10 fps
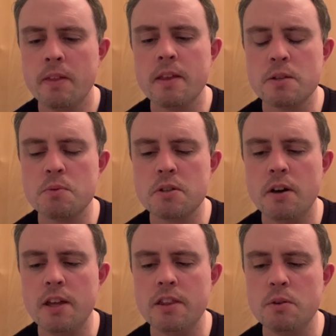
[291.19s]
"That's what
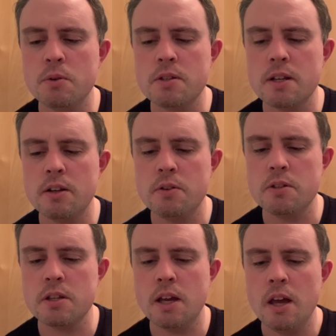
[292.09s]
I thought," said
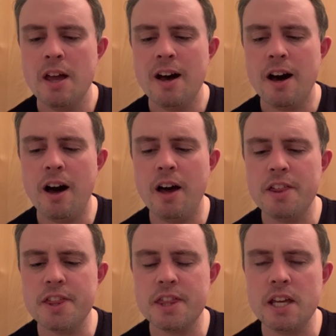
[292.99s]
Lucy. "I
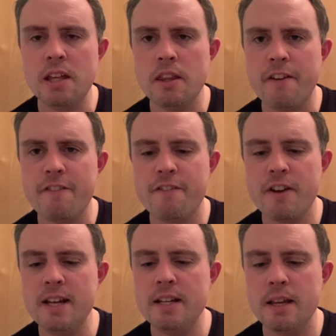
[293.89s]
think they're
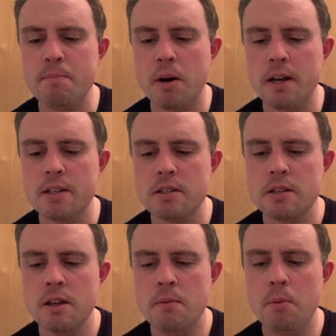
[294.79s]
friendly
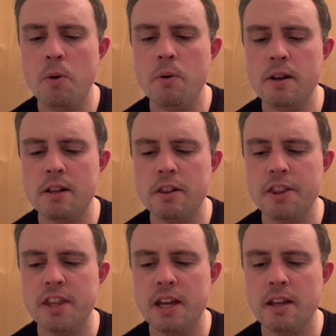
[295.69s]
mice. Poor little
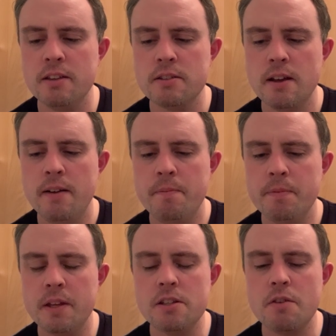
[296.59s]
things.
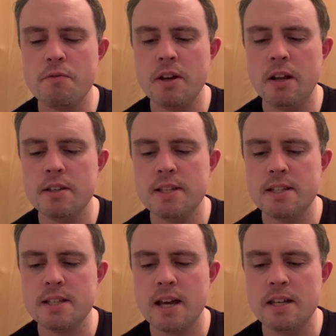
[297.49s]
They don't realise
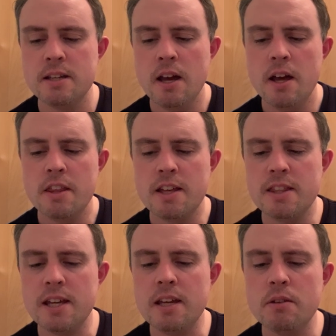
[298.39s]
he's dead, They
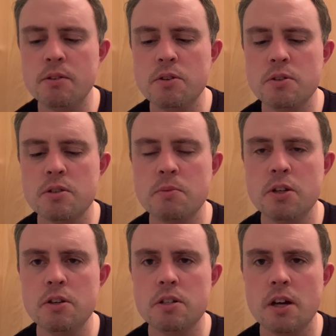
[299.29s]
think it'll do some
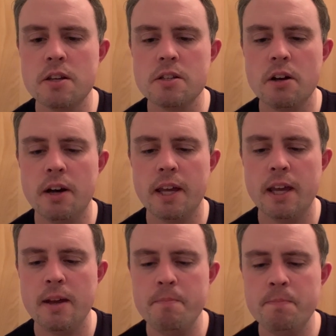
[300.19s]
good untying
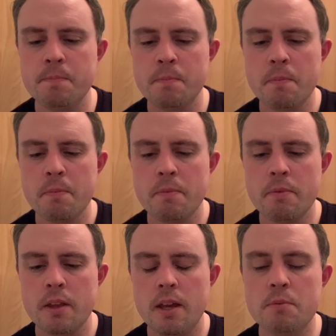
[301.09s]
him."
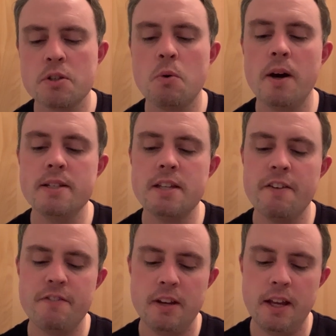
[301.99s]
It was quite
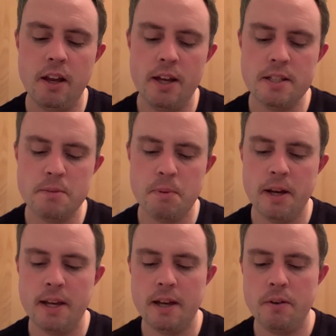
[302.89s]
definitely lighter
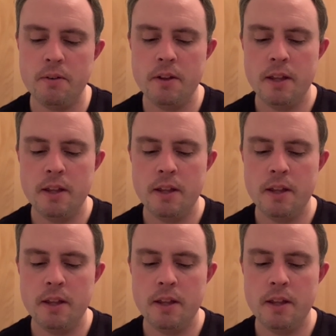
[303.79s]
by now.